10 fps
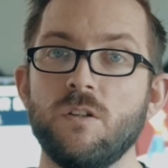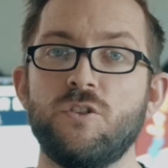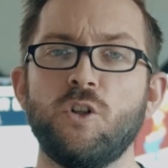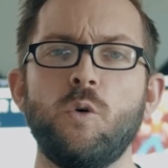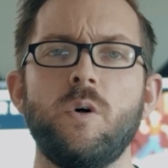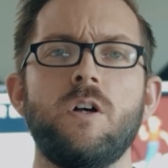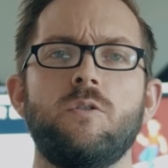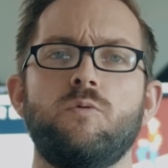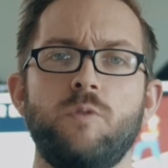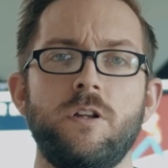So
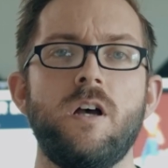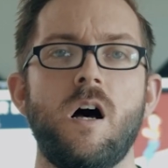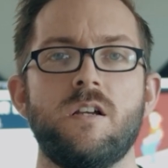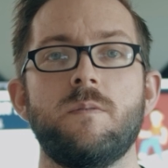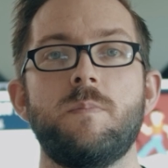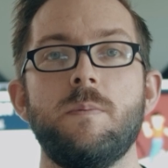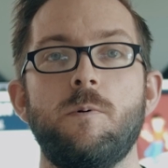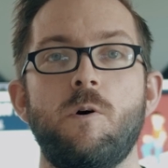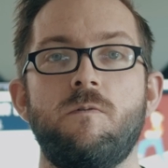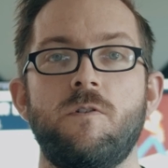really awesome
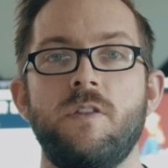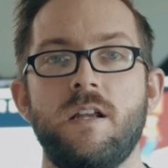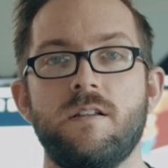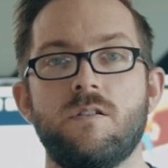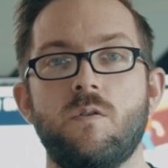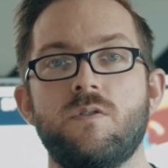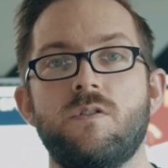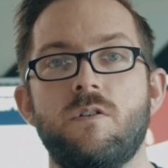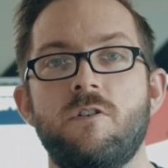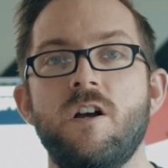people over on that Discord
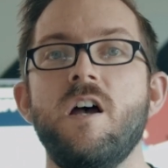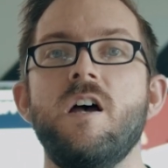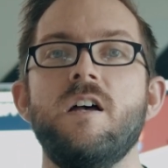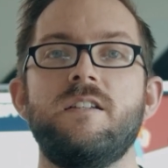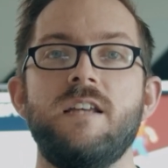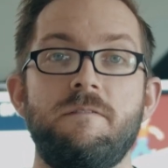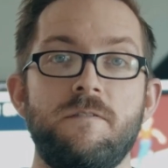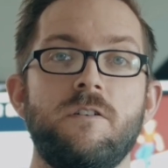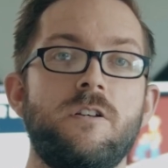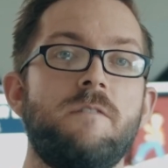server.
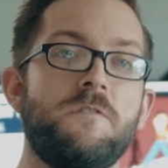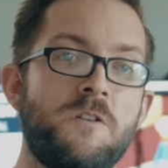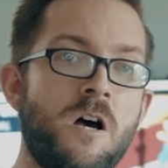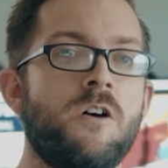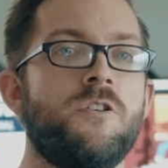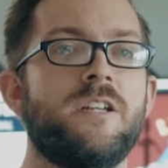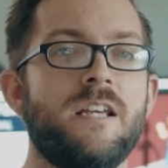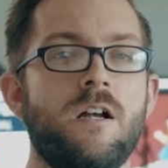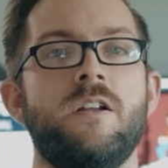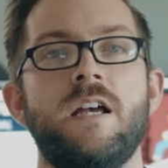Definitely, if you're not on there,
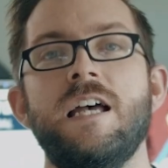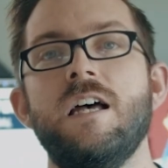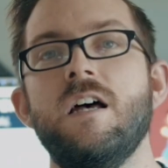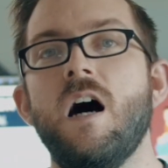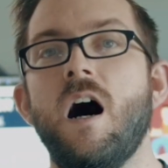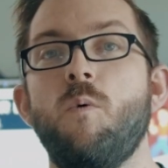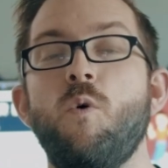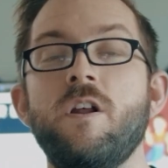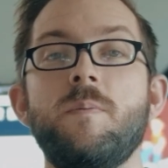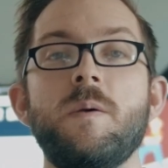get on it.
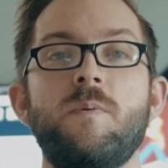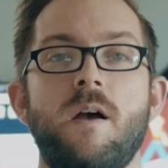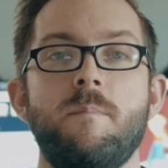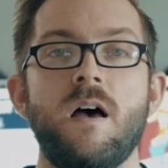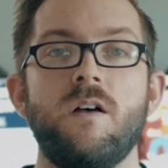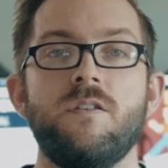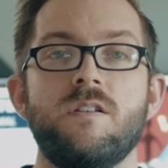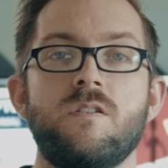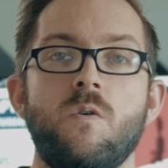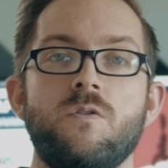One of the people I met on the
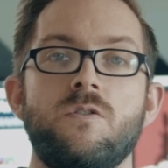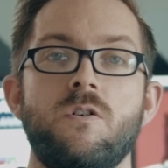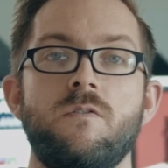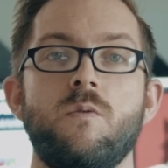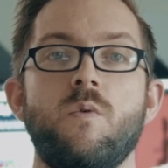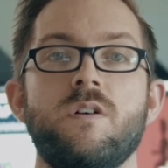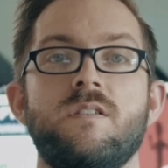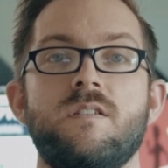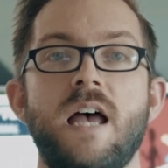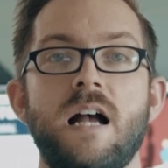Discord server was
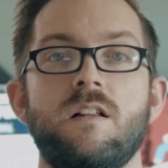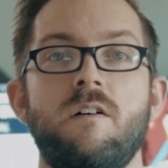Zach